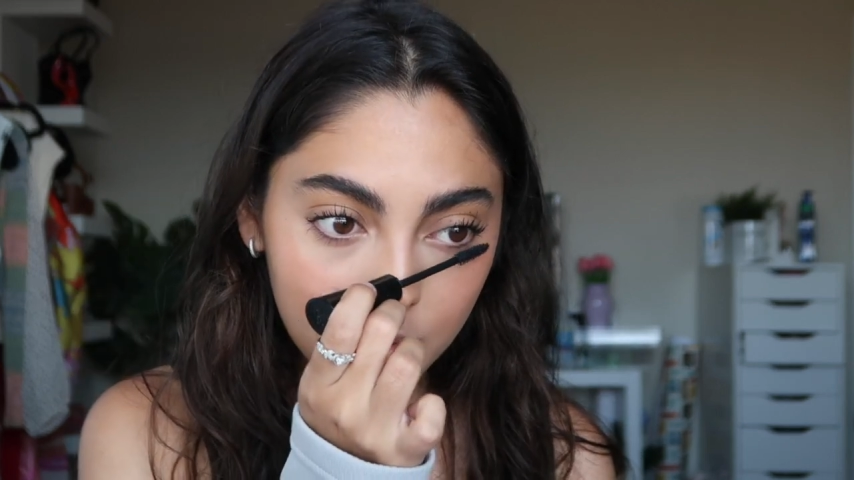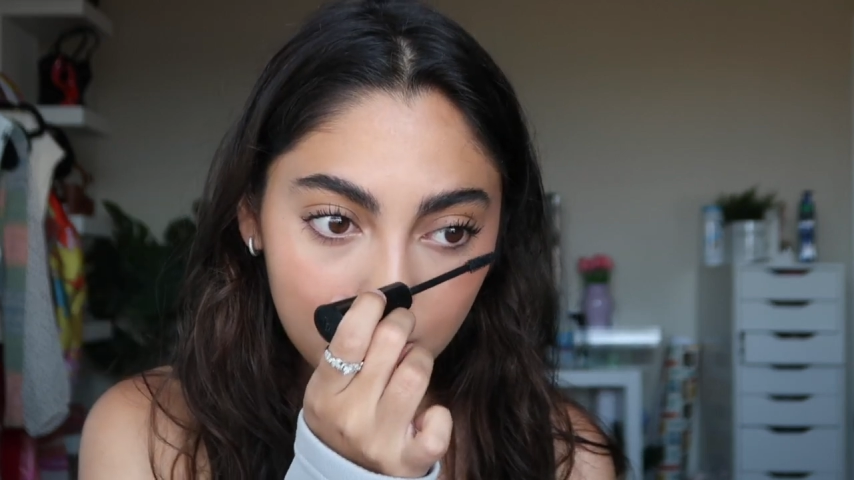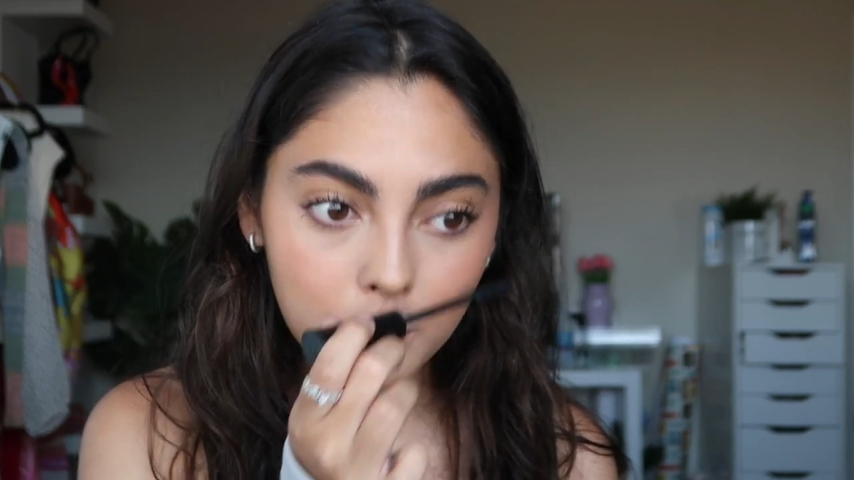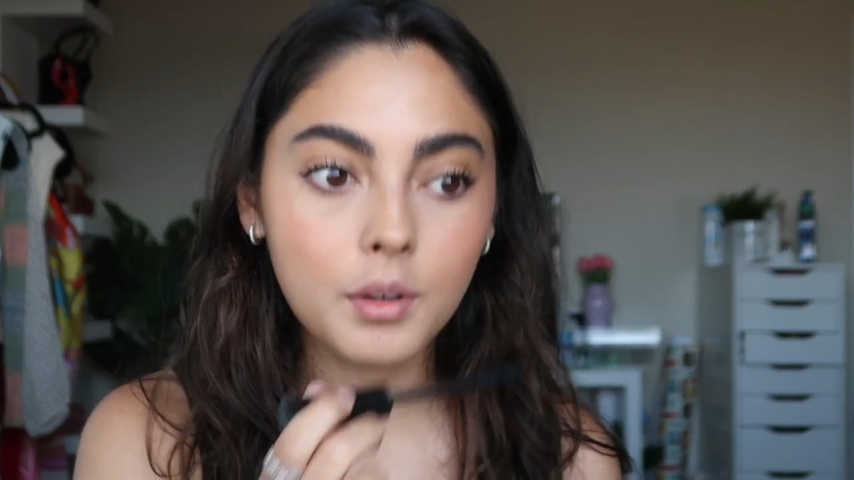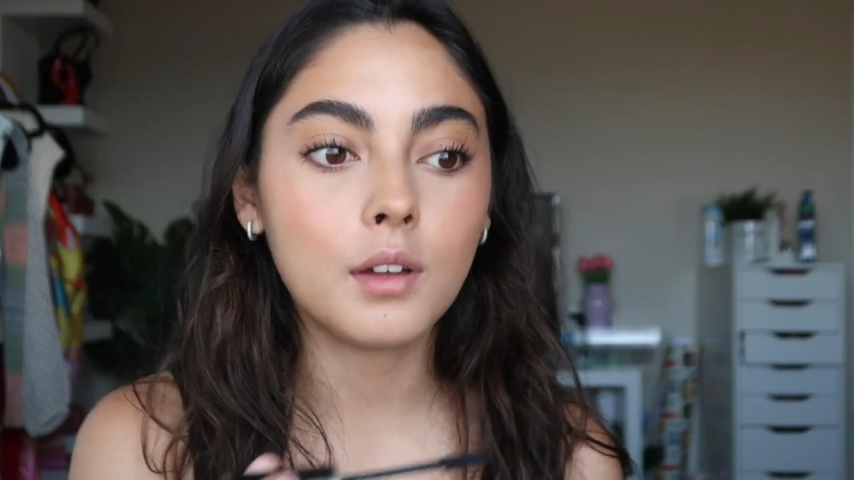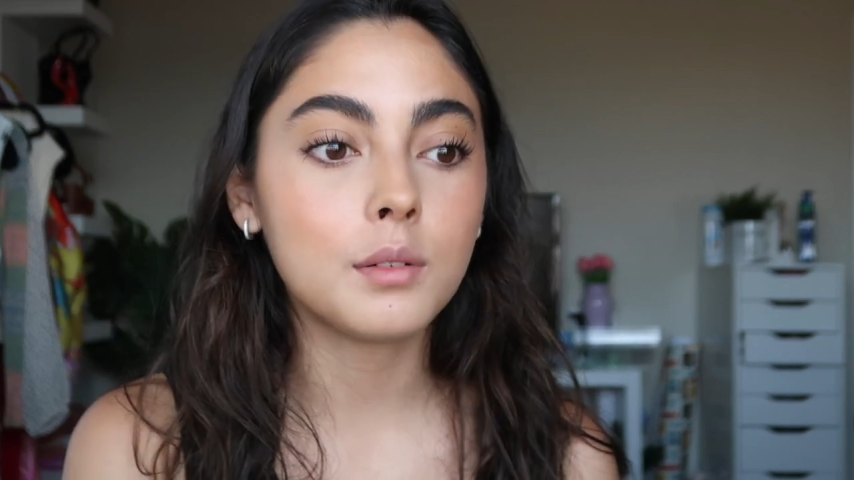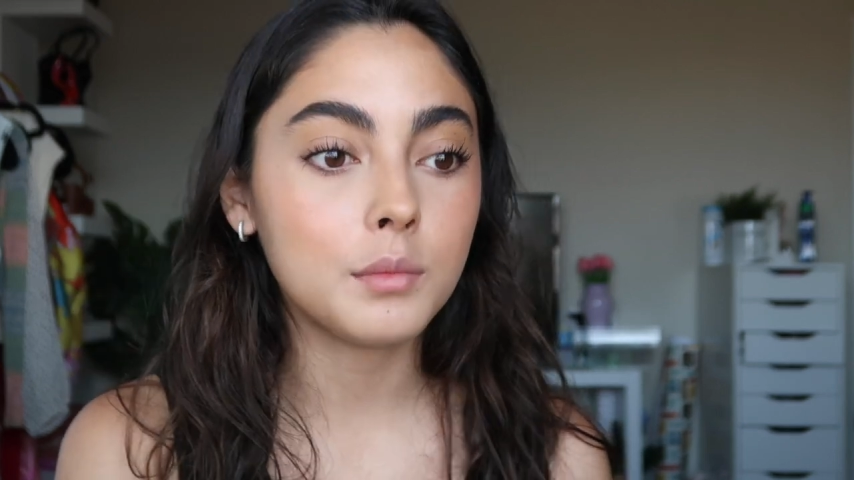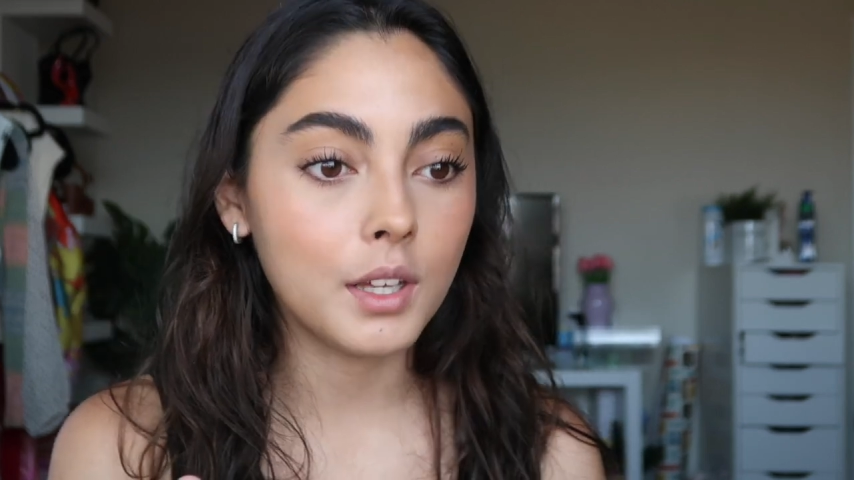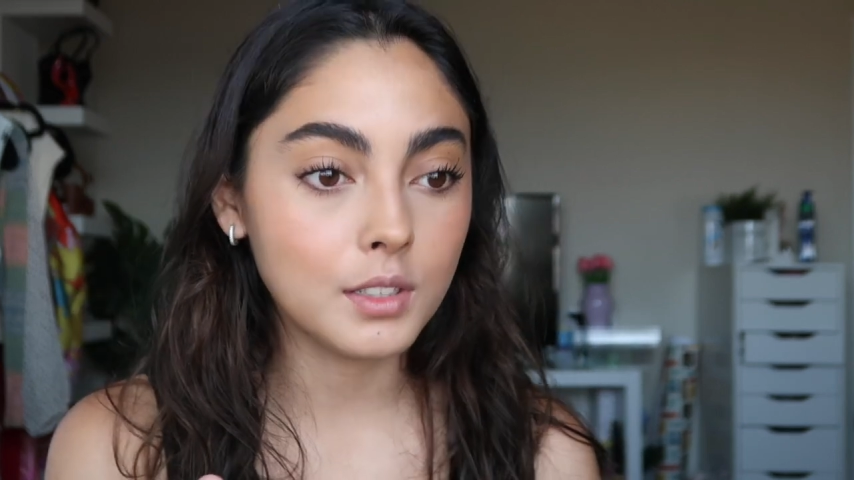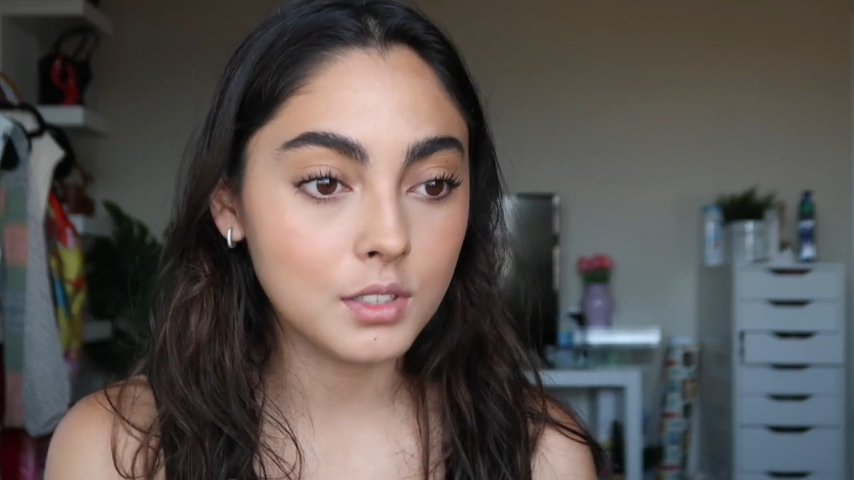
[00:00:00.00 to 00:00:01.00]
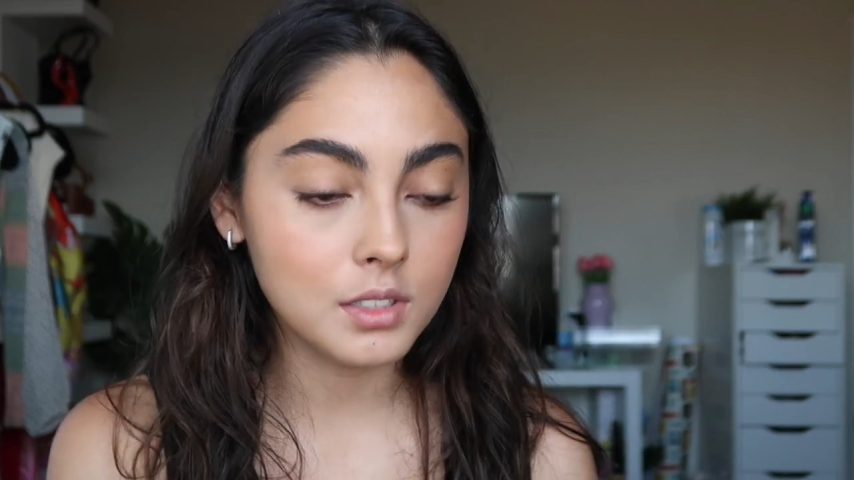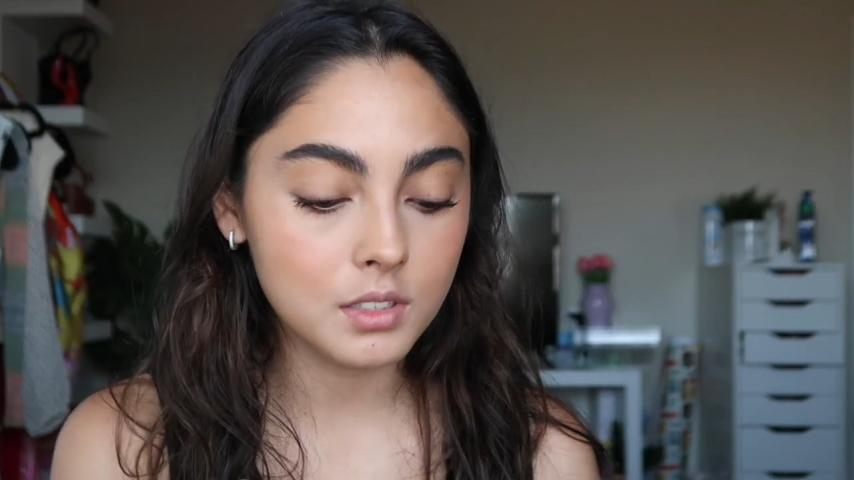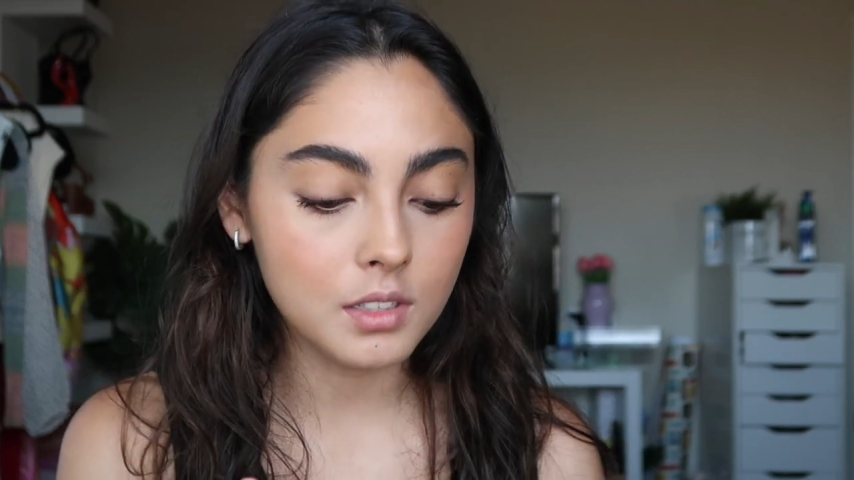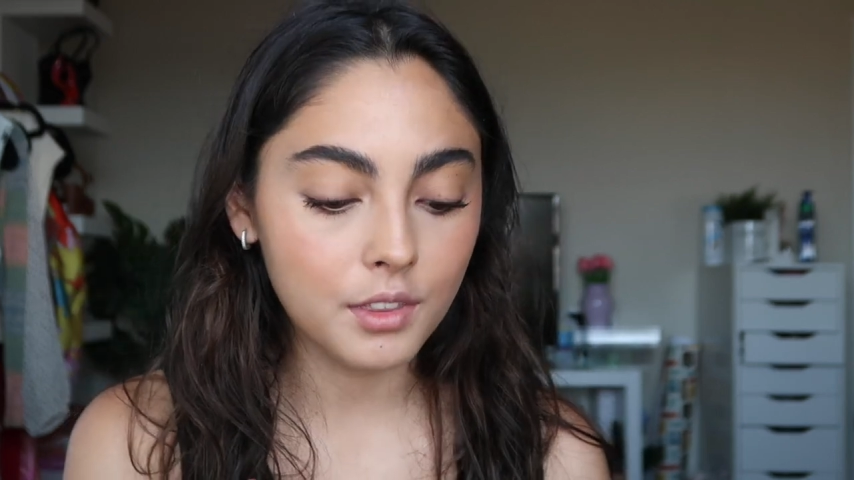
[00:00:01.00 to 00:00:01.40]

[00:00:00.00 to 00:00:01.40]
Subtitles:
my bottom lashes,